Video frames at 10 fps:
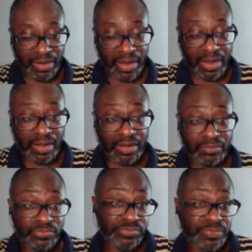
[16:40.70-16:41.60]

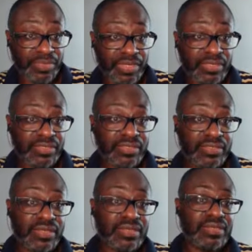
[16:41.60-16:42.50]
for me,
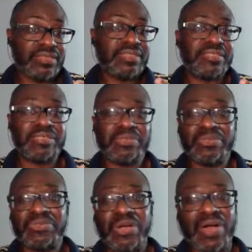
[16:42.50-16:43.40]

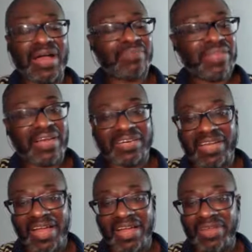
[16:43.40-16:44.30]
I'm not a
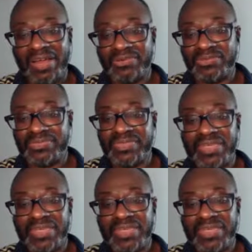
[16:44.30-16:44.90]
Kyrie.